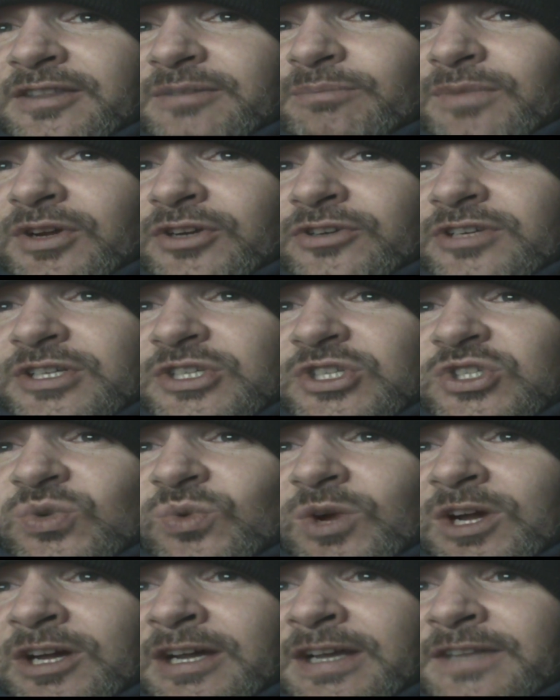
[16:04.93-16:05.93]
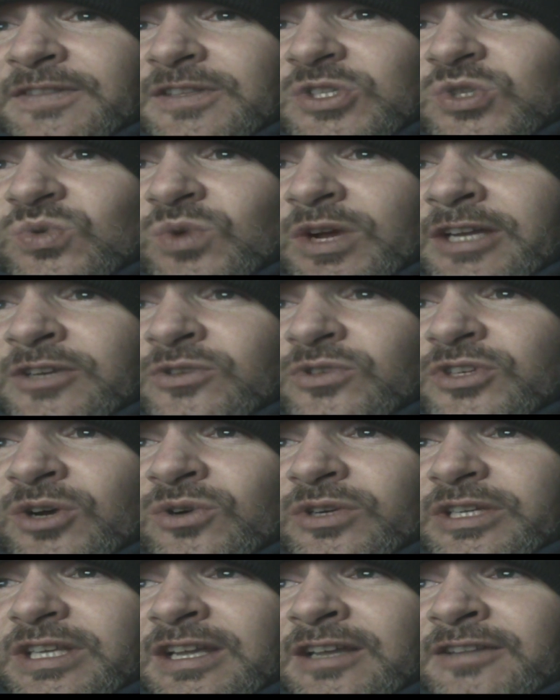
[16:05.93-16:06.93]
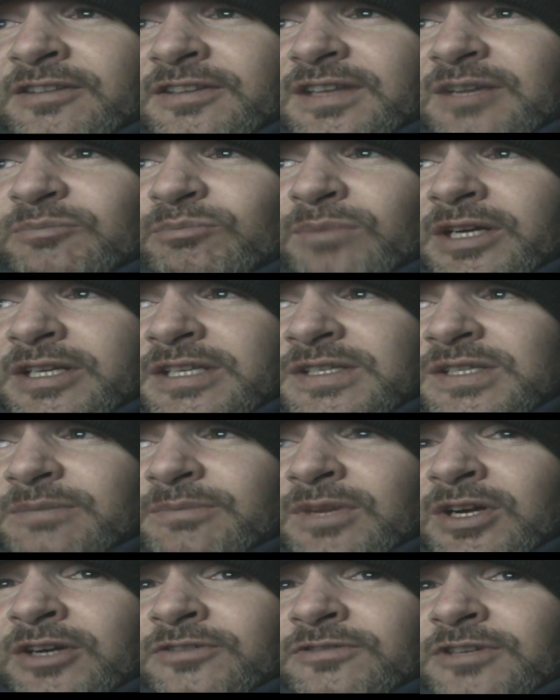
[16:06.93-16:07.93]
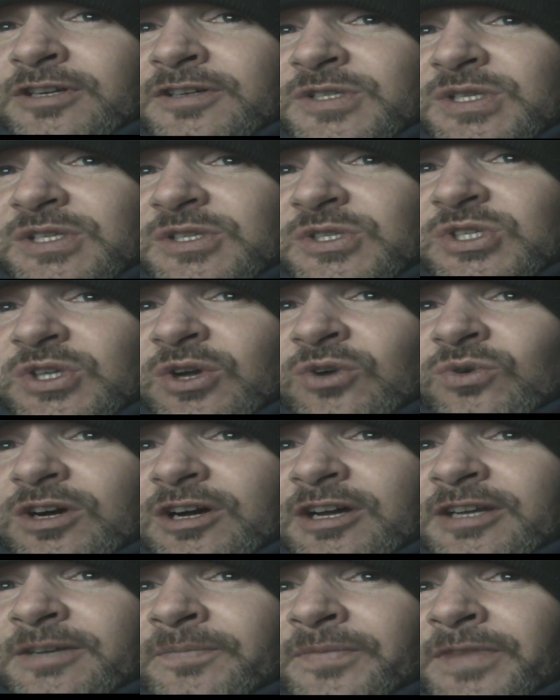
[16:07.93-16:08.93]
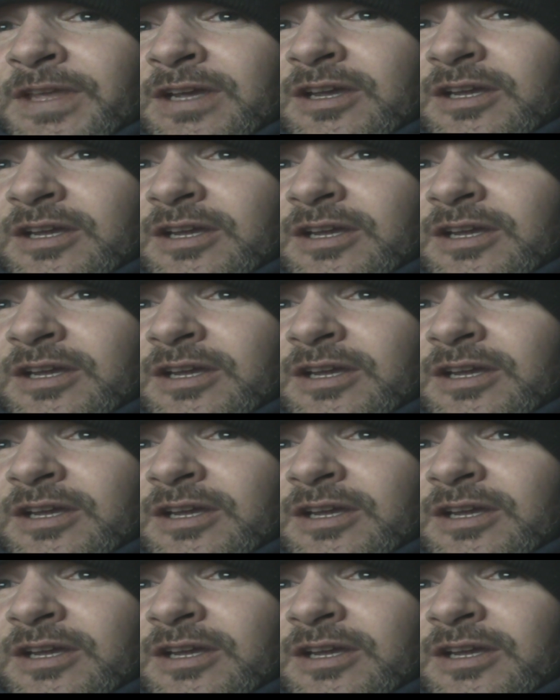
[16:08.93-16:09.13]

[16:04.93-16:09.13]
the murderous swine, the swine who don't care that their buddies are murderers, and so on.